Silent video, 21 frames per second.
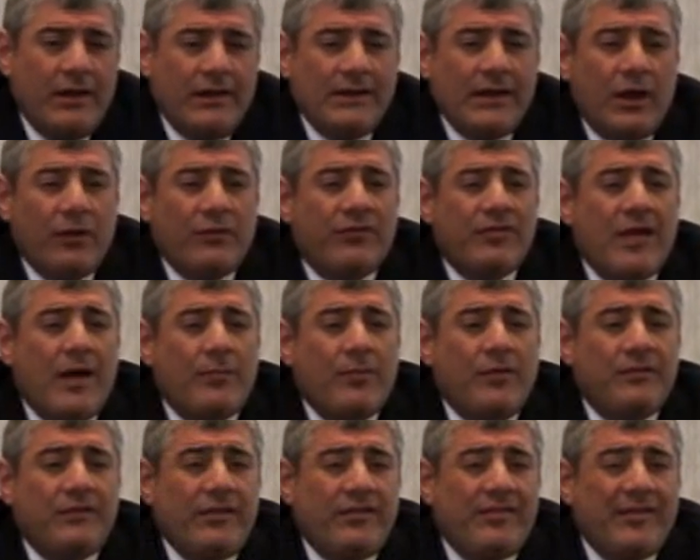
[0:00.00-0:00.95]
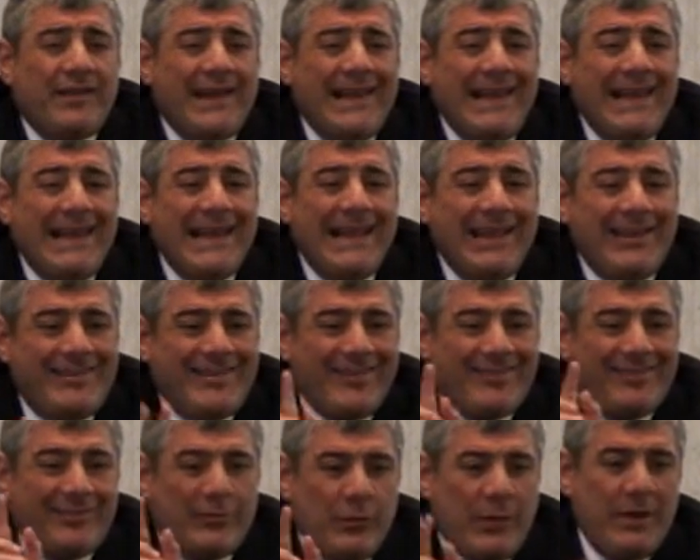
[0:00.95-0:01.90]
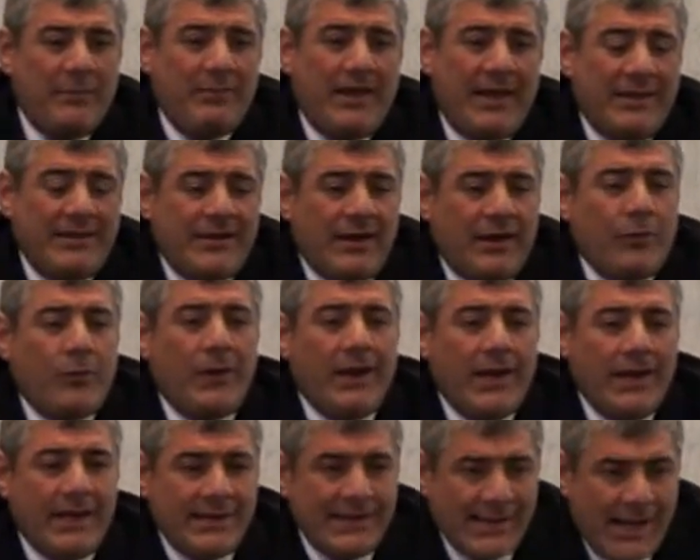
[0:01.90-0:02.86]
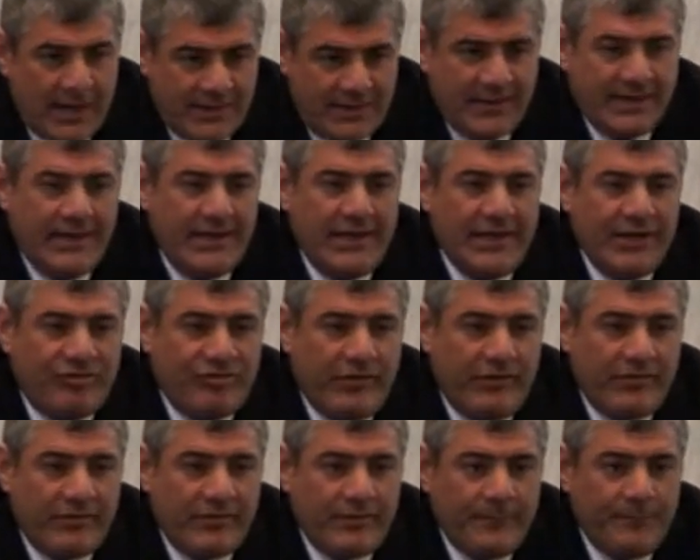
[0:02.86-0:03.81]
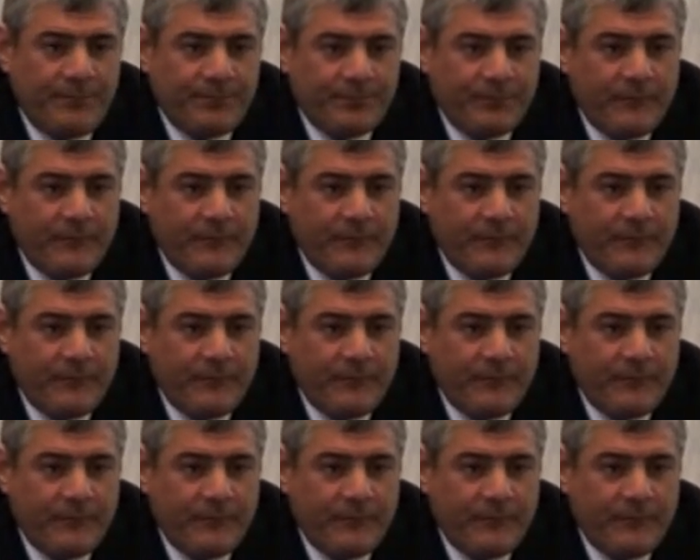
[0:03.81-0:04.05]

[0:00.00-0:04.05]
Now, some of these religious women, they're really not religious.